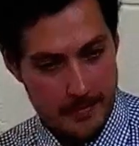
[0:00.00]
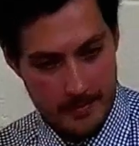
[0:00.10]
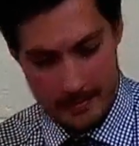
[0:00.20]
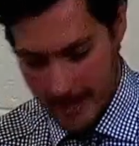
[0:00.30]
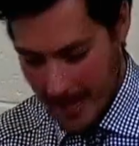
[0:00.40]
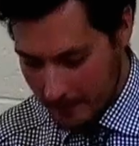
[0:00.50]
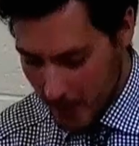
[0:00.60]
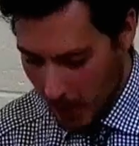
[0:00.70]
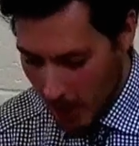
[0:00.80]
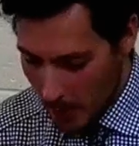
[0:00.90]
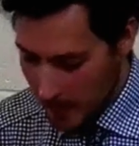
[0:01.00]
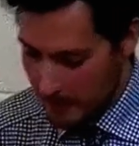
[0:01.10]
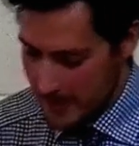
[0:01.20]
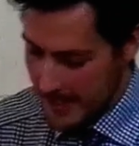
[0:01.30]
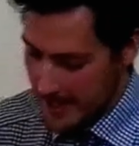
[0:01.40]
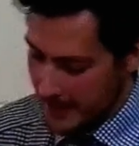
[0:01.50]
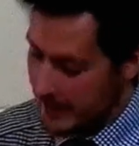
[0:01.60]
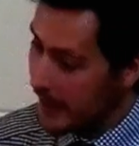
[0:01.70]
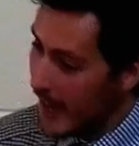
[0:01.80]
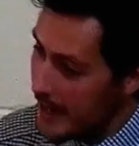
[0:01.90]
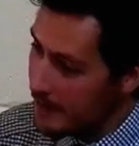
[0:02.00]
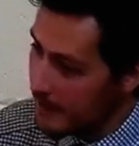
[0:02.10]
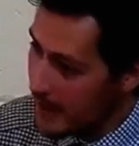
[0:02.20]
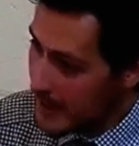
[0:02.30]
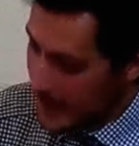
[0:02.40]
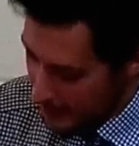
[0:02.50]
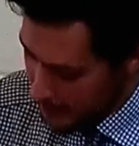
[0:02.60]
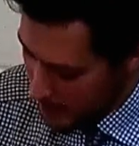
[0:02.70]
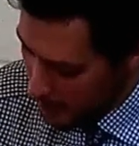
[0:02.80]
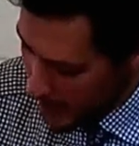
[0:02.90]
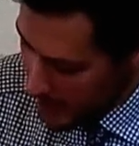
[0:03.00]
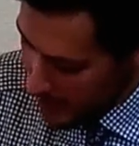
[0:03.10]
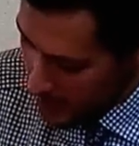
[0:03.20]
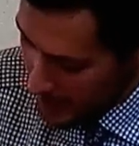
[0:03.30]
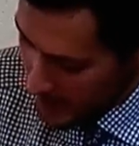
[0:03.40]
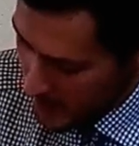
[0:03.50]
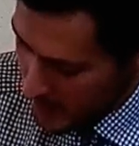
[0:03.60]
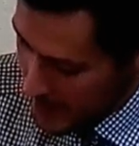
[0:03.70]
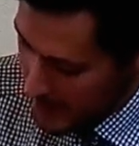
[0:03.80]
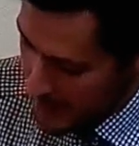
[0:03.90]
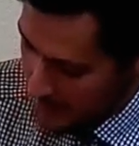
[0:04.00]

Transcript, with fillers: They have no hope of receiving the life given by the Holy Spirit.